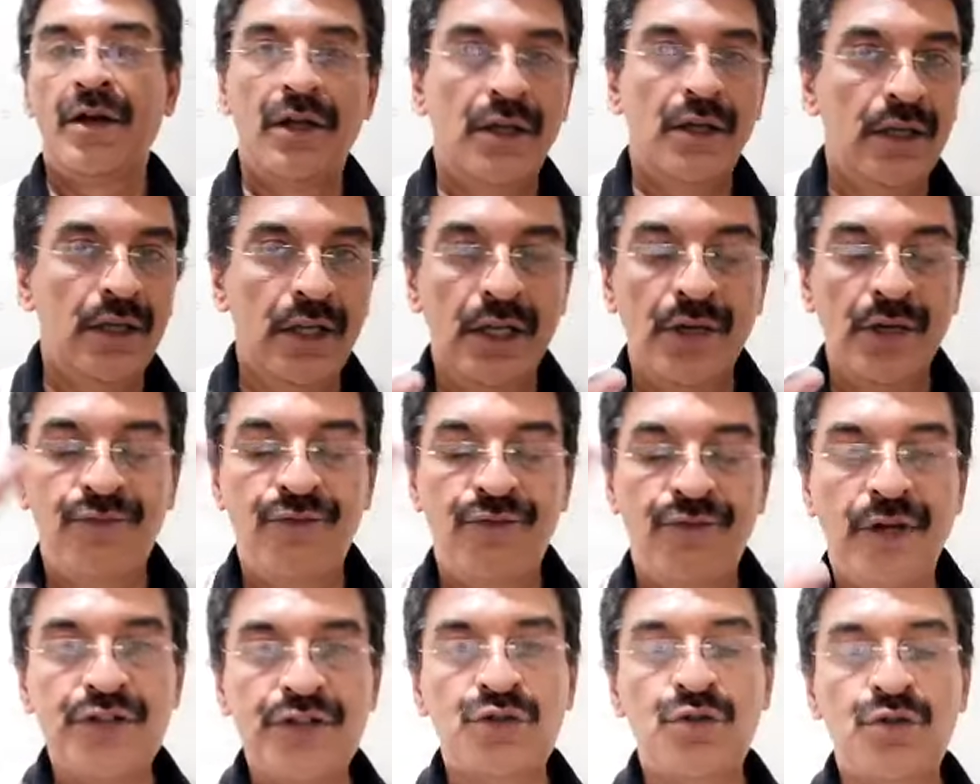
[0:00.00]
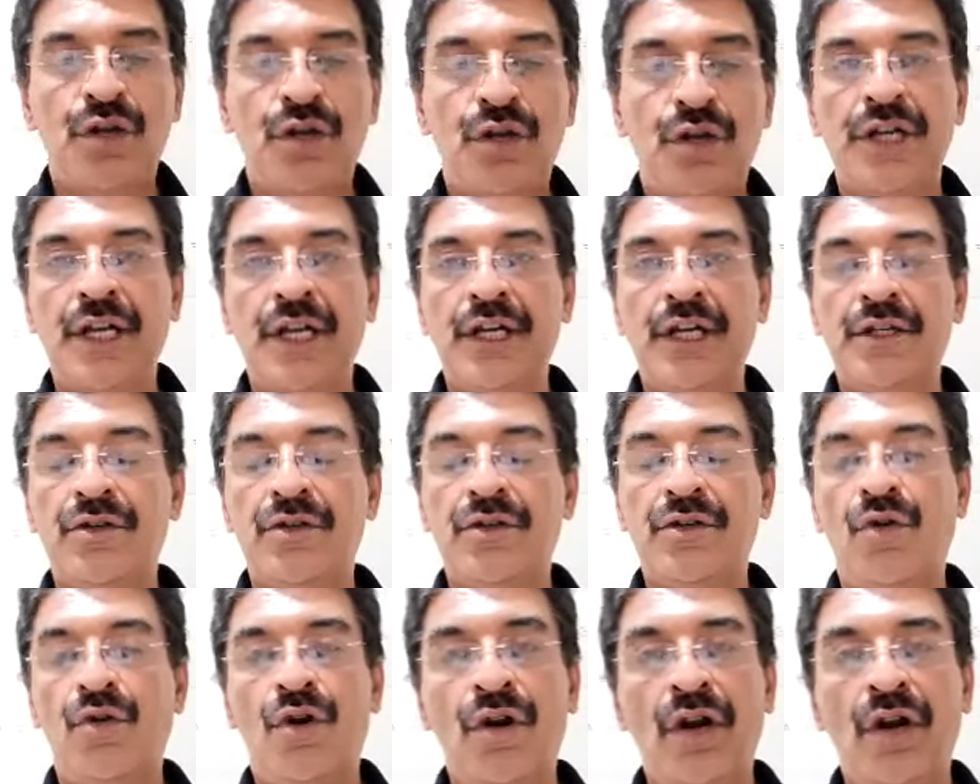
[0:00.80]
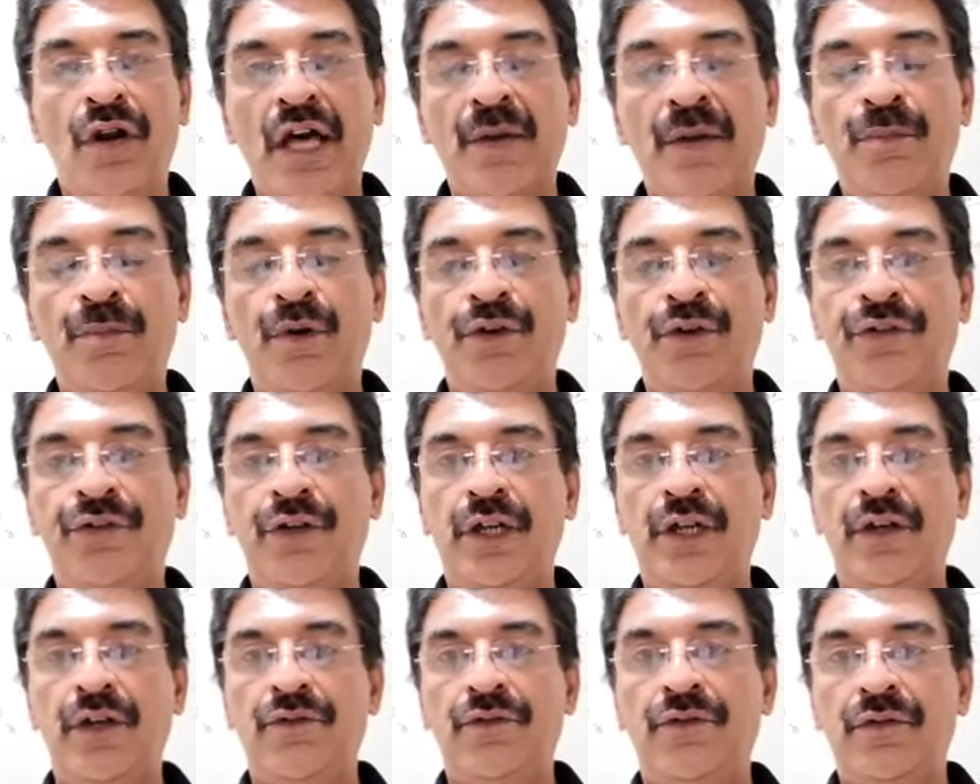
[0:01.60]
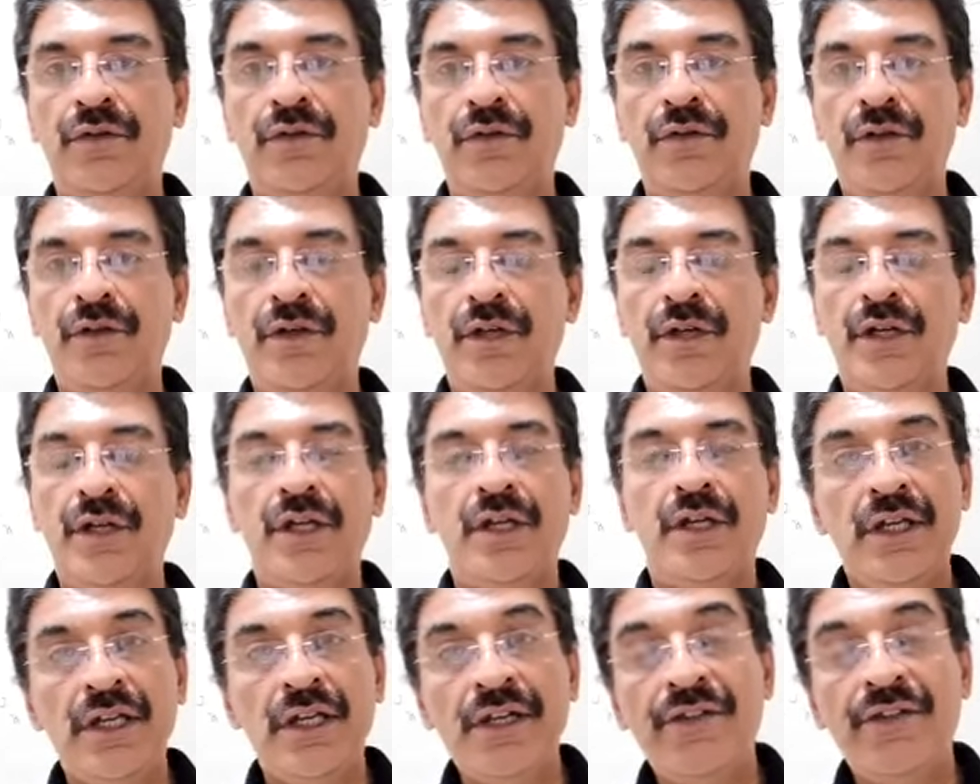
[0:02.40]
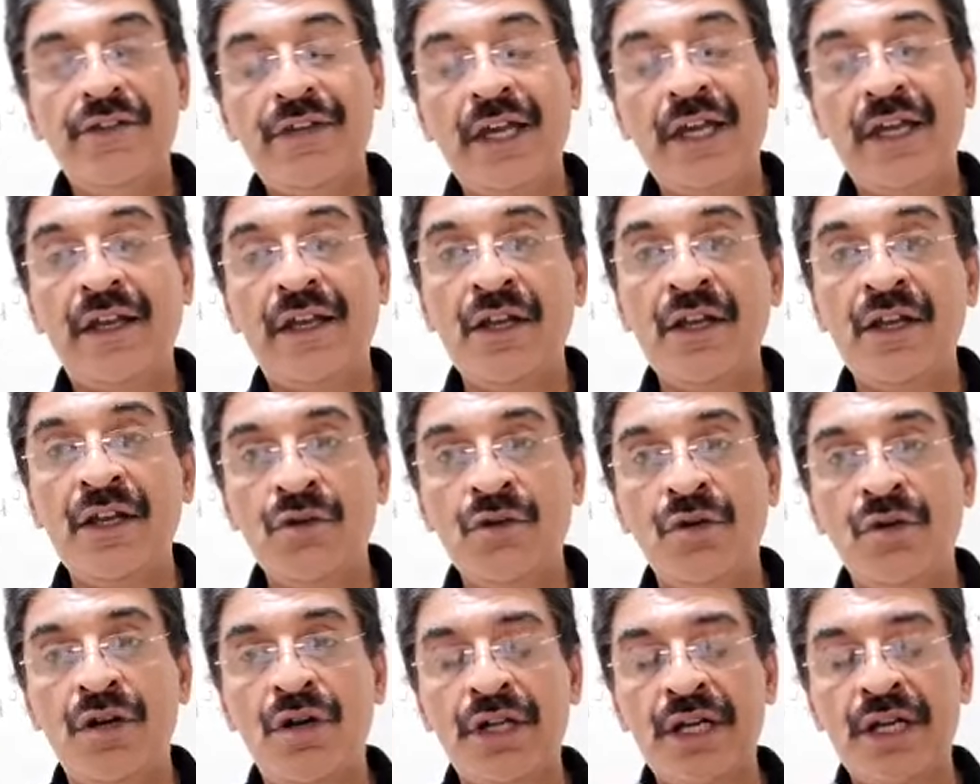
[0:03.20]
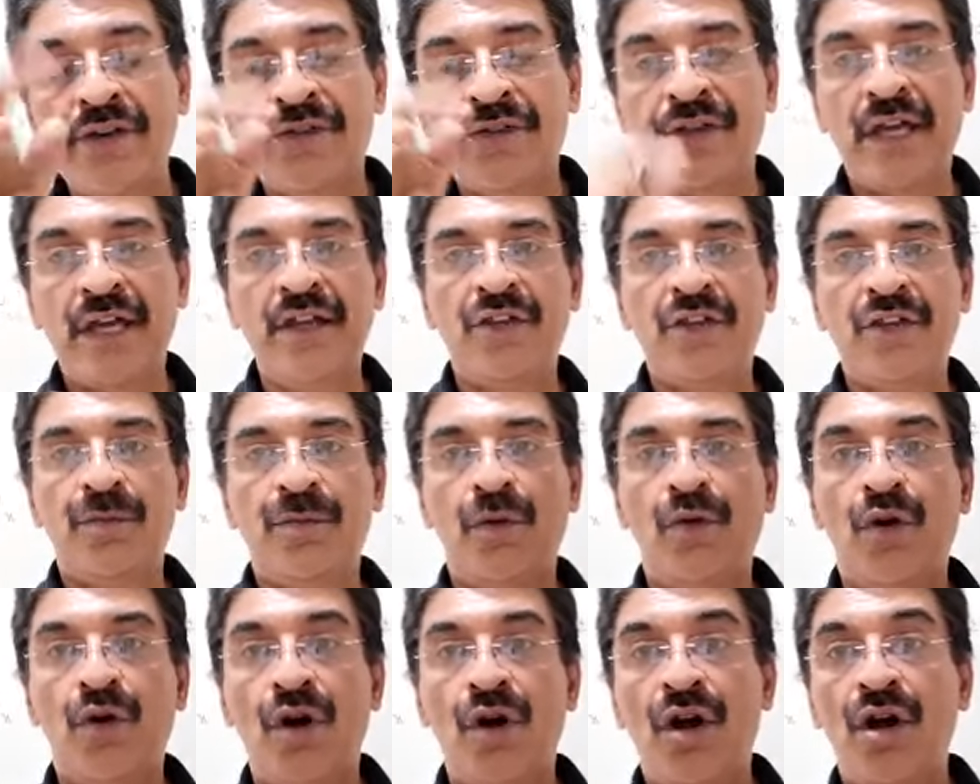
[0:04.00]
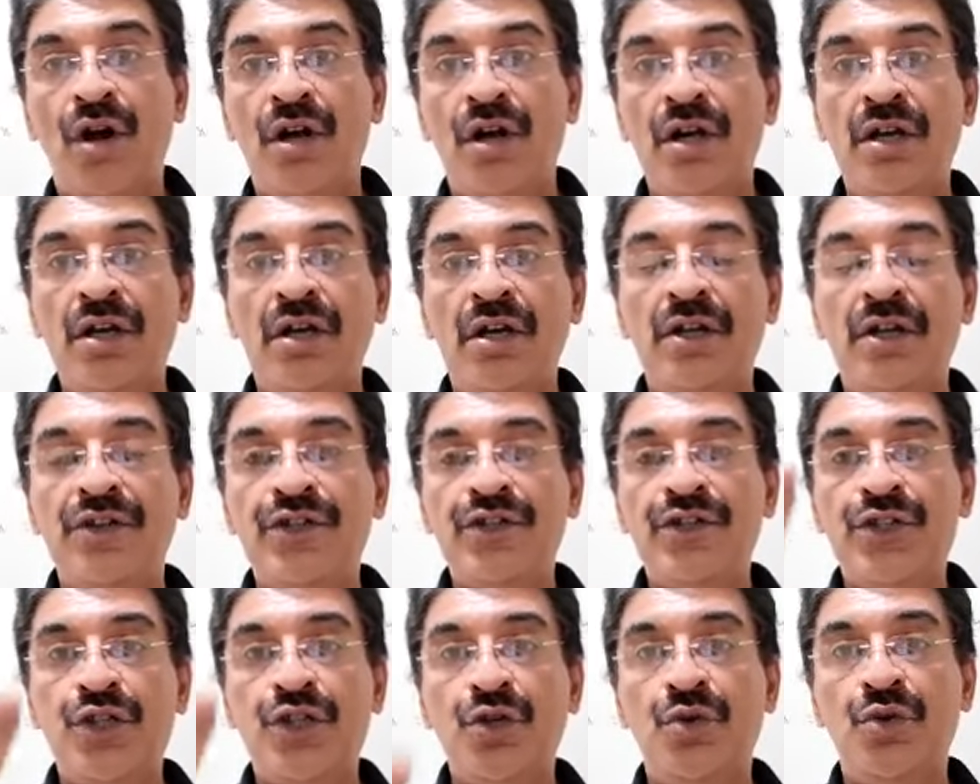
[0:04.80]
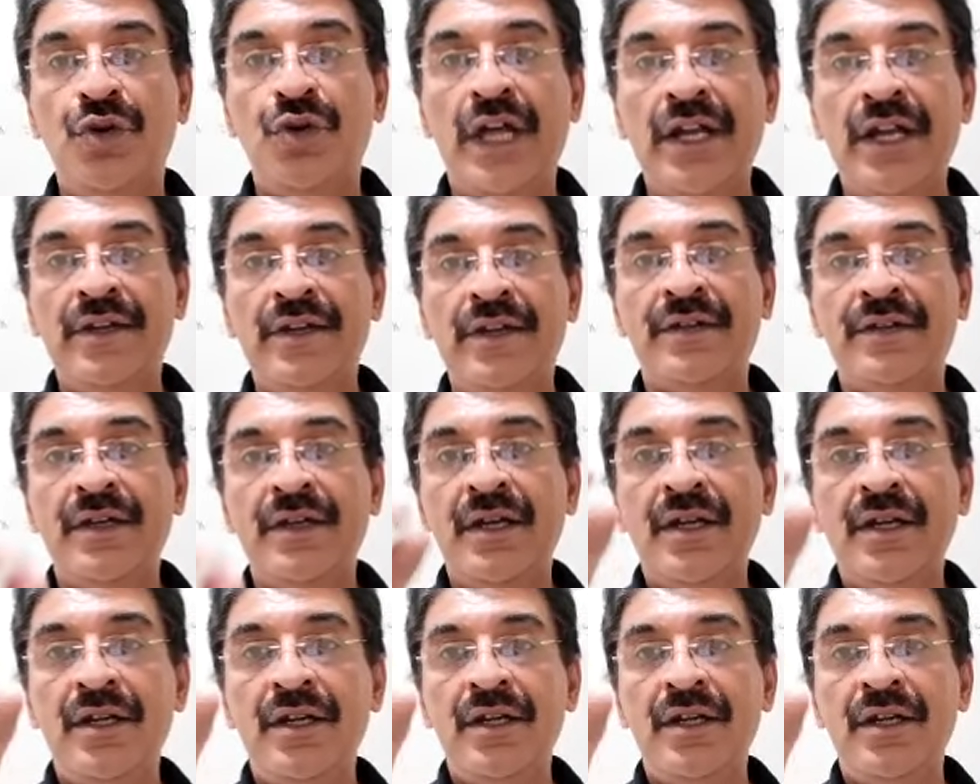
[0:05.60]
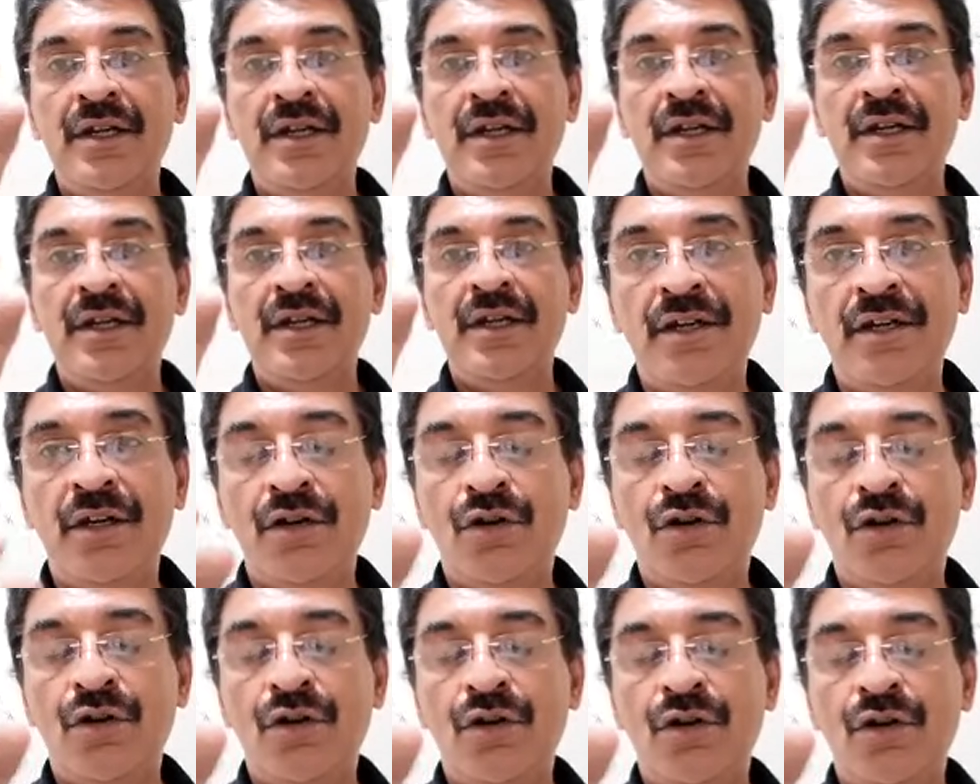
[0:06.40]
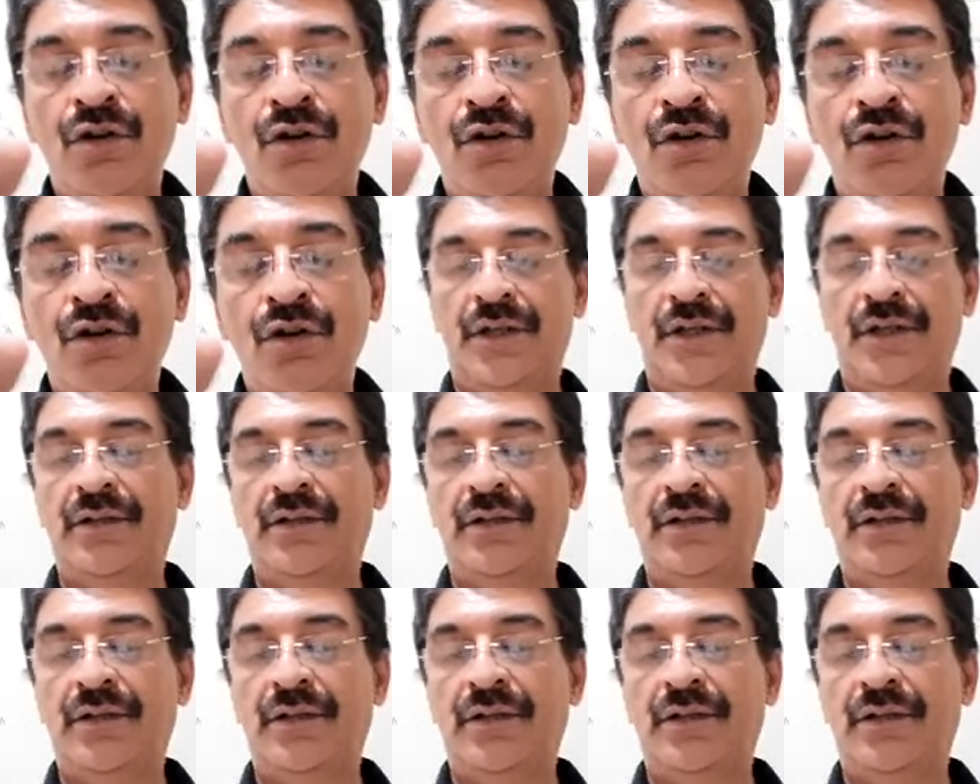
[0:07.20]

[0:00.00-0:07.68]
In first quadrant, all are positive. In second quadrant, sign is all students take coffee.